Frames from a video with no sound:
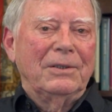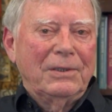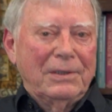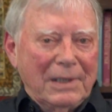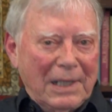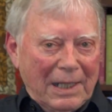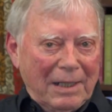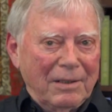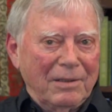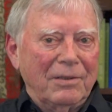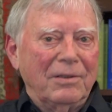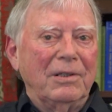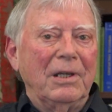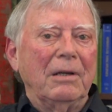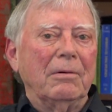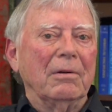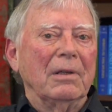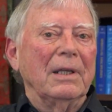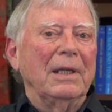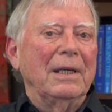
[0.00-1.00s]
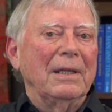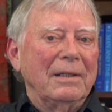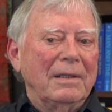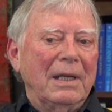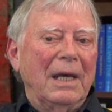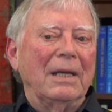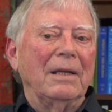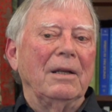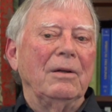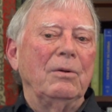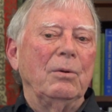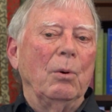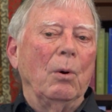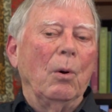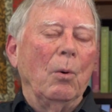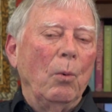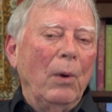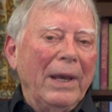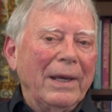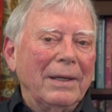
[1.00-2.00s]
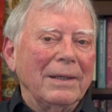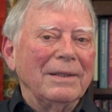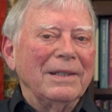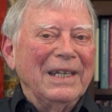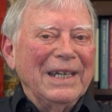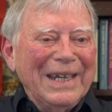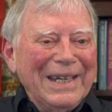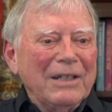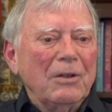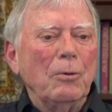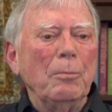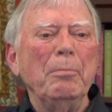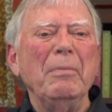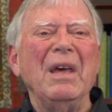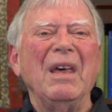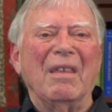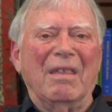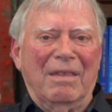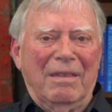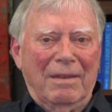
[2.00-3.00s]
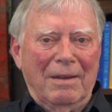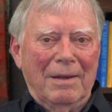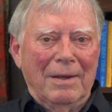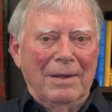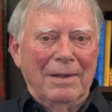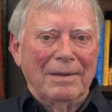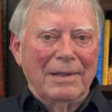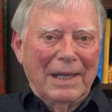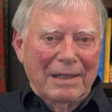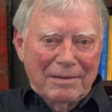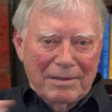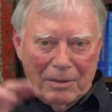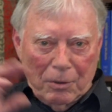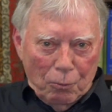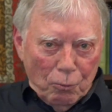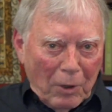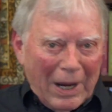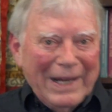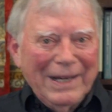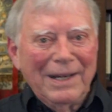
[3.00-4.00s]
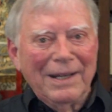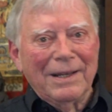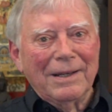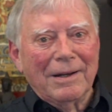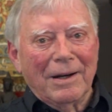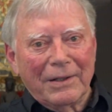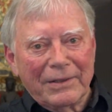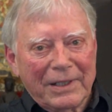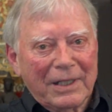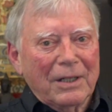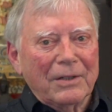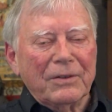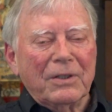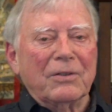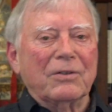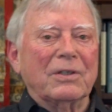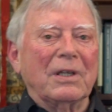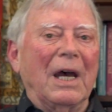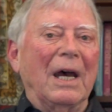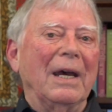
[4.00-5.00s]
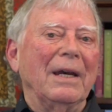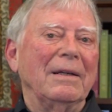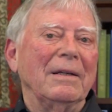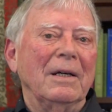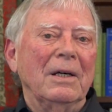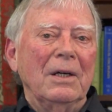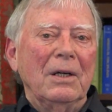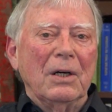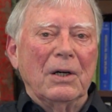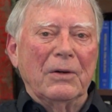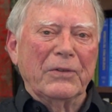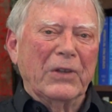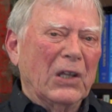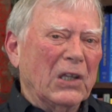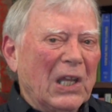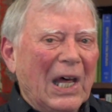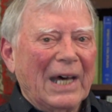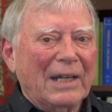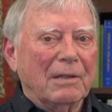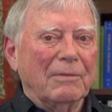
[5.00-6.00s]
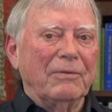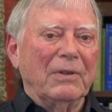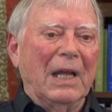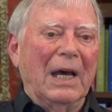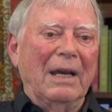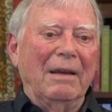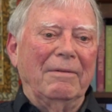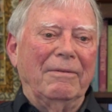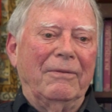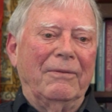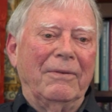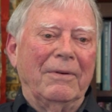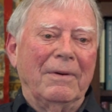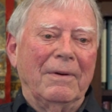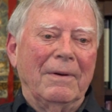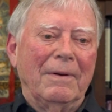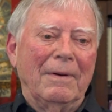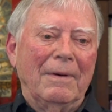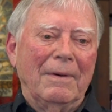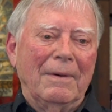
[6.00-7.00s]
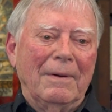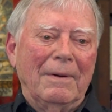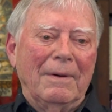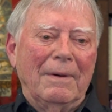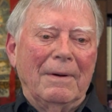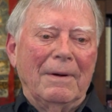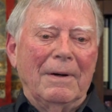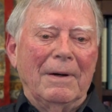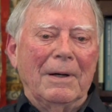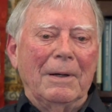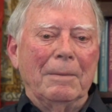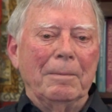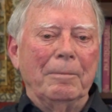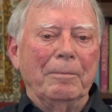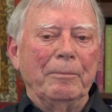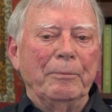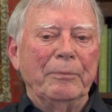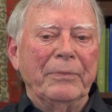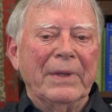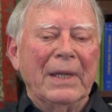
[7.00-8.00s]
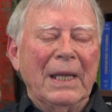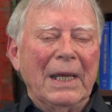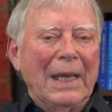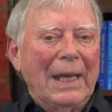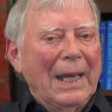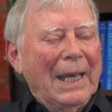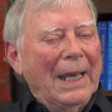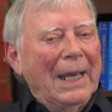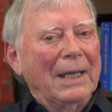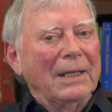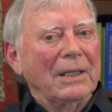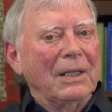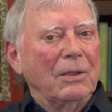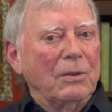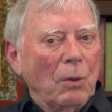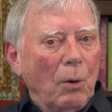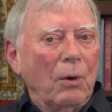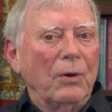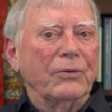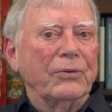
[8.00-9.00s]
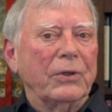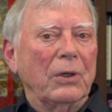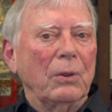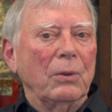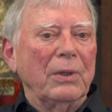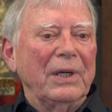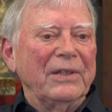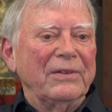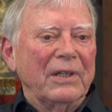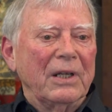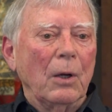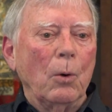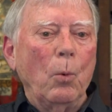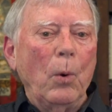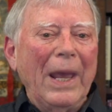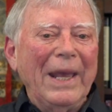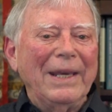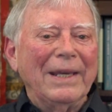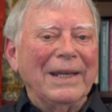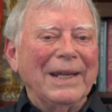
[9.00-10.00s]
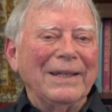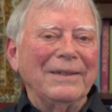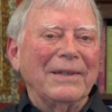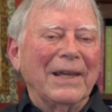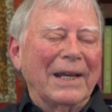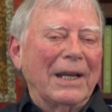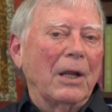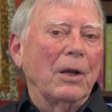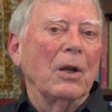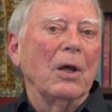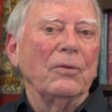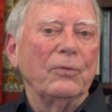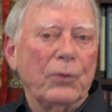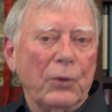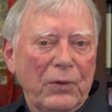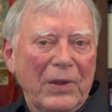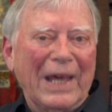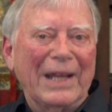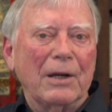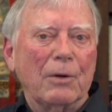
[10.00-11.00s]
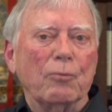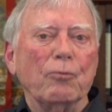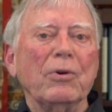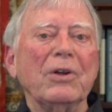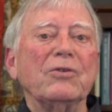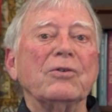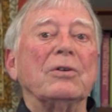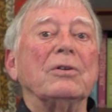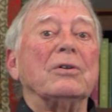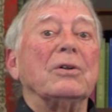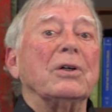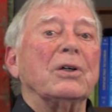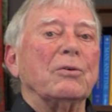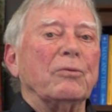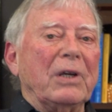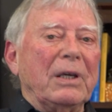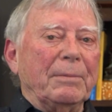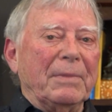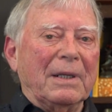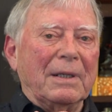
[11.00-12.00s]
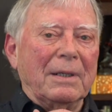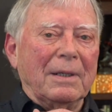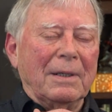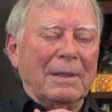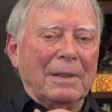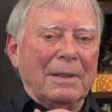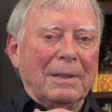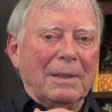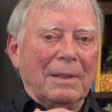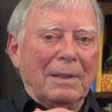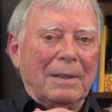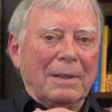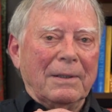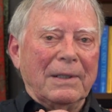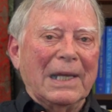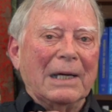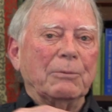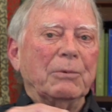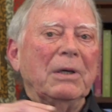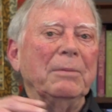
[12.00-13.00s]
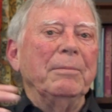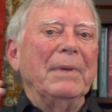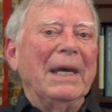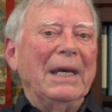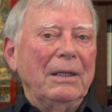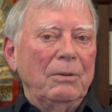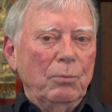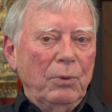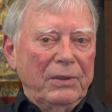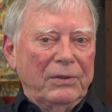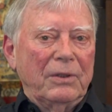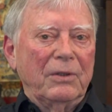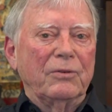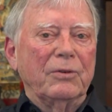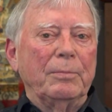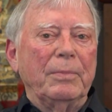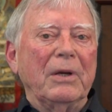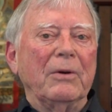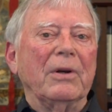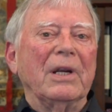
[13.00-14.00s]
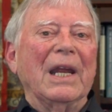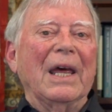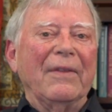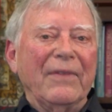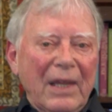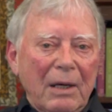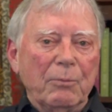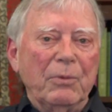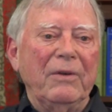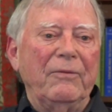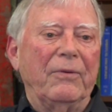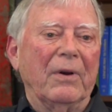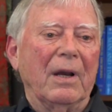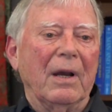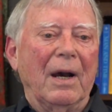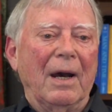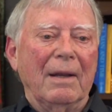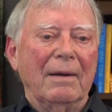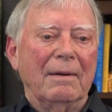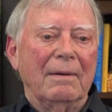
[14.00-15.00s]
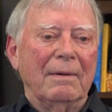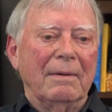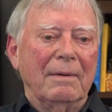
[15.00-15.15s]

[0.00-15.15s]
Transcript: that is secretly intended to awaken the inner myth that's the writing on the underside of the lot of life. And it also is an awakening to that original agreement that we made with the spirit and then we forgot.